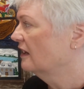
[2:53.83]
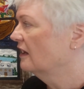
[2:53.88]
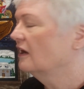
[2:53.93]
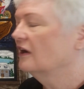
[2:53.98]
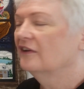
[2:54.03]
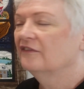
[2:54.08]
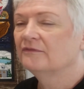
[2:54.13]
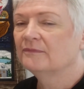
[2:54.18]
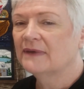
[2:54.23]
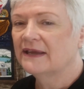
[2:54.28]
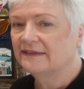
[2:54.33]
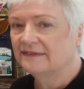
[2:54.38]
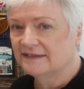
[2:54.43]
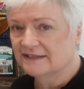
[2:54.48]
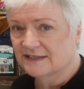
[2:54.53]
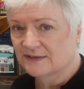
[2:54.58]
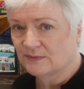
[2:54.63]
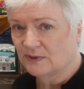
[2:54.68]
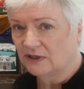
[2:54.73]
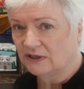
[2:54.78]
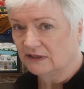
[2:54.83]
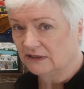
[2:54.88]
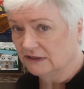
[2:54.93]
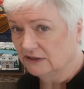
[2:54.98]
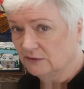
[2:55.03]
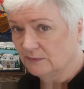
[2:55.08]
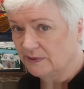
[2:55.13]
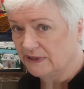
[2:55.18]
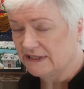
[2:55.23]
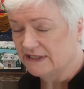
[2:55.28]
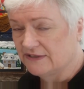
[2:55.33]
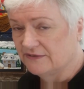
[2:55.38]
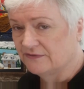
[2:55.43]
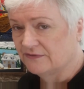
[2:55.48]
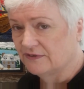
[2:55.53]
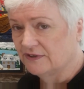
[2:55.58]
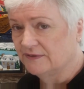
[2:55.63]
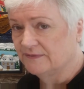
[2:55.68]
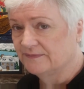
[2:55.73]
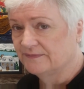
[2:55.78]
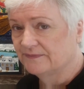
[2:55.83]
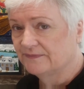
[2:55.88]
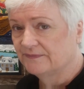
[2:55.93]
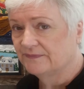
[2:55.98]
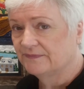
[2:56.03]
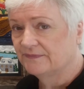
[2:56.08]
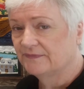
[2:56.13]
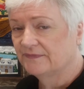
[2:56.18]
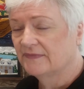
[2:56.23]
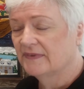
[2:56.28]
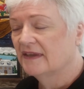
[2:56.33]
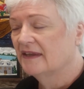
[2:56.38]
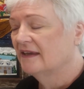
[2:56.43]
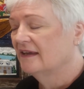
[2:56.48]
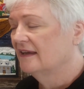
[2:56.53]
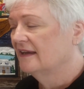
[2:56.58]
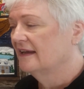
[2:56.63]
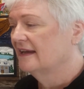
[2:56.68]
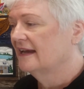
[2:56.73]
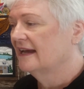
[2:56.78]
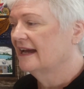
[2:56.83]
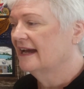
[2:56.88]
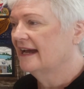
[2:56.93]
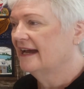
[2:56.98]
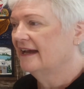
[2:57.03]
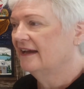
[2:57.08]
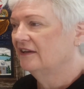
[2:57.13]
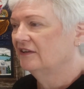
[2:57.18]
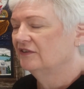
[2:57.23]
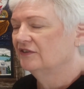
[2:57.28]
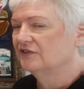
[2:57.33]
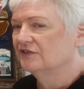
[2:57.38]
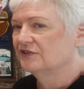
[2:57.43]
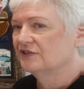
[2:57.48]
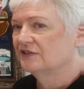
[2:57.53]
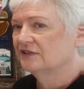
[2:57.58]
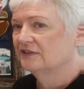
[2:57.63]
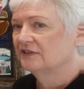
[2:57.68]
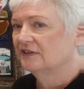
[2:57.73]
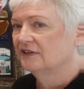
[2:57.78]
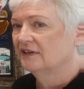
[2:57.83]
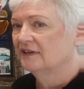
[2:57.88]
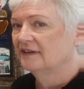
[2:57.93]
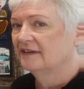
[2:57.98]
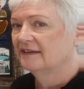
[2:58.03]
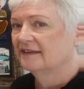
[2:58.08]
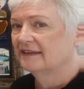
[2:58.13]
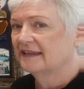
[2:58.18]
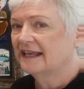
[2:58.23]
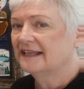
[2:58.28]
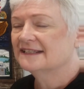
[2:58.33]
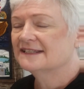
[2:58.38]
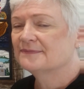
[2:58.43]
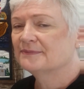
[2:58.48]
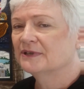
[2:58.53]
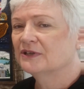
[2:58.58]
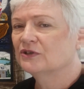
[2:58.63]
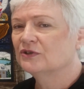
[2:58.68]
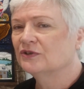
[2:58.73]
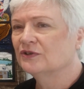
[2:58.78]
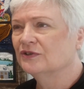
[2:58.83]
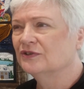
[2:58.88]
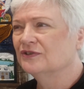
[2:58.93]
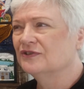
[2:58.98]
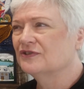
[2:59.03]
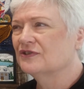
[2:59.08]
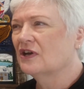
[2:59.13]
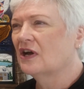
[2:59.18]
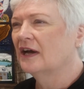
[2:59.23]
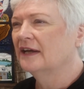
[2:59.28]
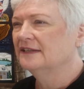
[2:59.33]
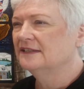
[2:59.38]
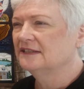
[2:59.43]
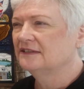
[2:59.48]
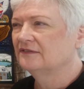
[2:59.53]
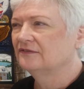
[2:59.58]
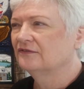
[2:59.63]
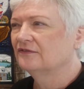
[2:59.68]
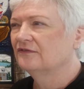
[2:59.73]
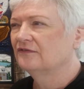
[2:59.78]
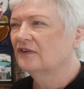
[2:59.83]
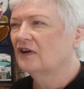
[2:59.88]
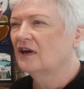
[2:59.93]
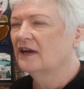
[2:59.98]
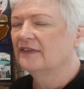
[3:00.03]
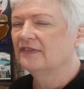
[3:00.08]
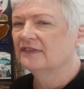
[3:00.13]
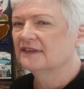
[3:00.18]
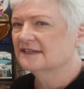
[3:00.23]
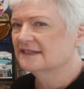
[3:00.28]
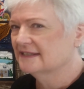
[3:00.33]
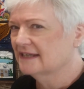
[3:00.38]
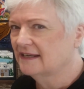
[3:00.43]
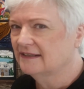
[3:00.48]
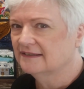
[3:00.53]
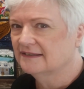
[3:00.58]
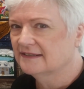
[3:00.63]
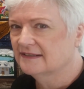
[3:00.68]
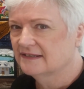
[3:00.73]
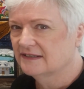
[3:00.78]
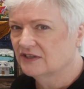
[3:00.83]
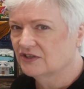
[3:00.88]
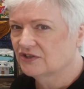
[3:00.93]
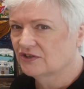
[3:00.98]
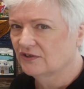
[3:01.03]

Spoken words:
I've made this one a little bit different, and that's because I didn't find the satin stitch